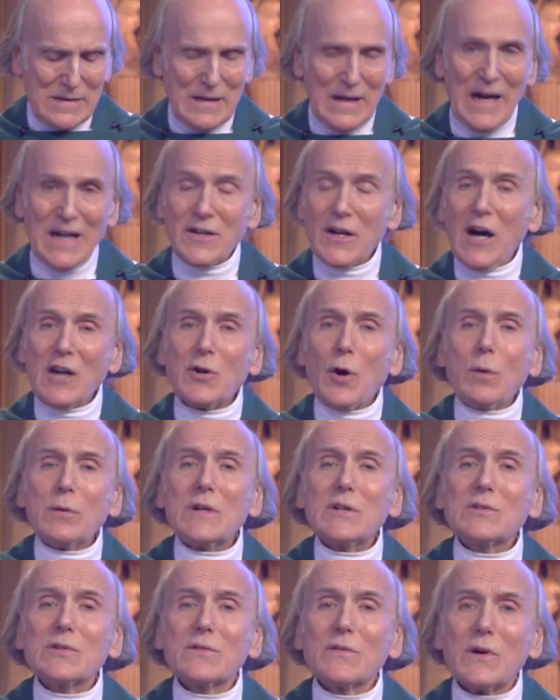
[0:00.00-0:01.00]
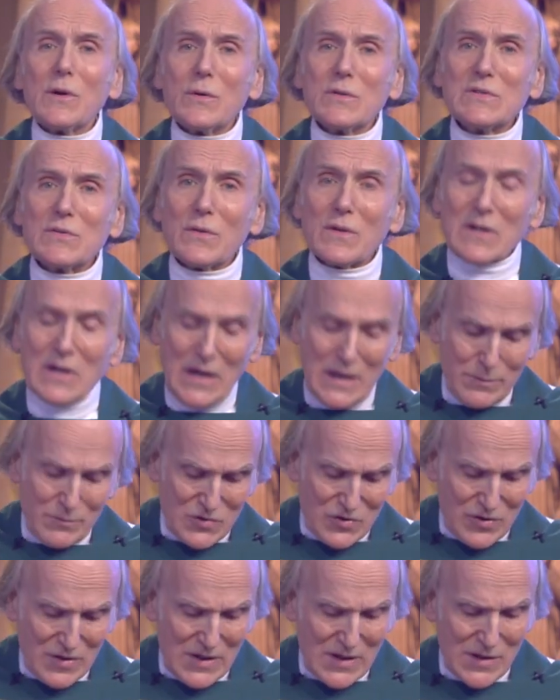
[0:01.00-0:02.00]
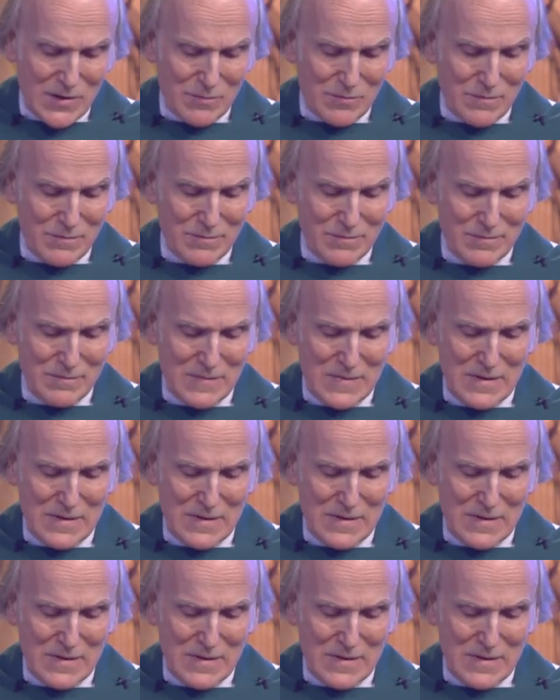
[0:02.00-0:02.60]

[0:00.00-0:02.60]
And not only to those who come to him,